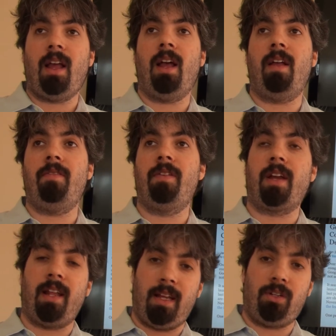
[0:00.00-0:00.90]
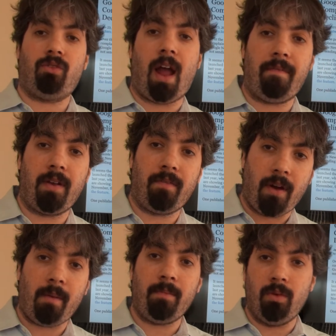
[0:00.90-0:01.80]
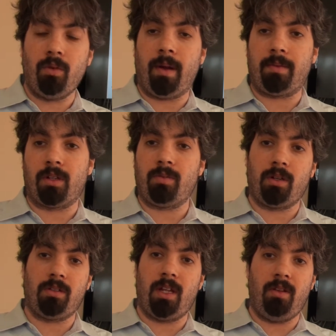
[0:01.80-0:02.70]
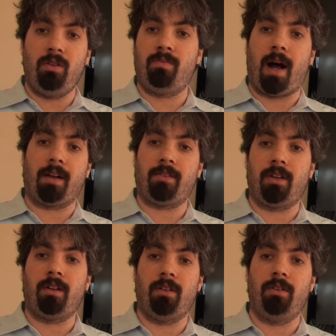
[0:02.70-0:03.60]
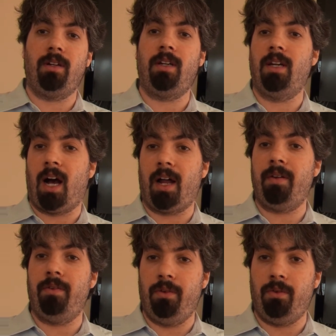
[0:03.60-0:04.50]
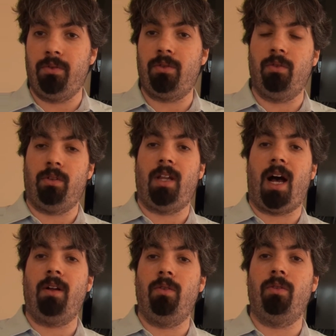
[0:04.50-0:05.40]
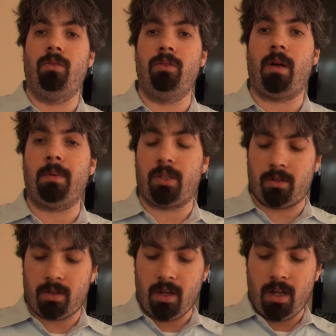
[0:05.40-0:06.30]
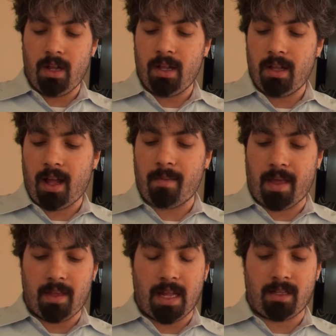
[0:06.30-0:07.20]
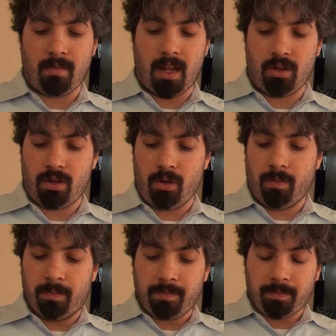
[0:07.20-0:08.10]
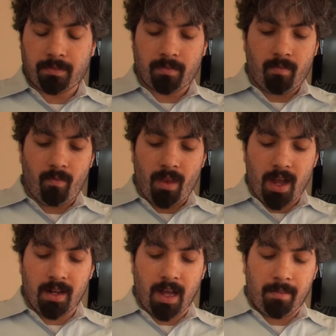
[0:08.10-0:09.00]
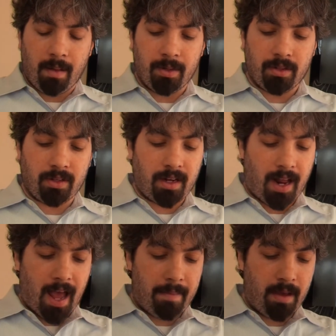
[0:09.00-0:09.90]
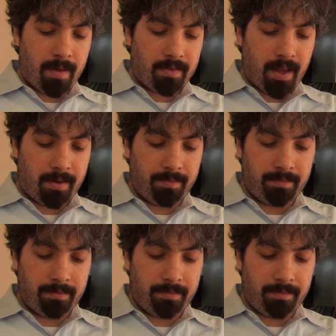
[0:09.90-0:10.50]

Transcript: and they're getting less traffic from Google web search because the in-news box could include non-news Google non-Google news publishers. Um, I think that's the main issue, and a lot of publishers are not happy about that.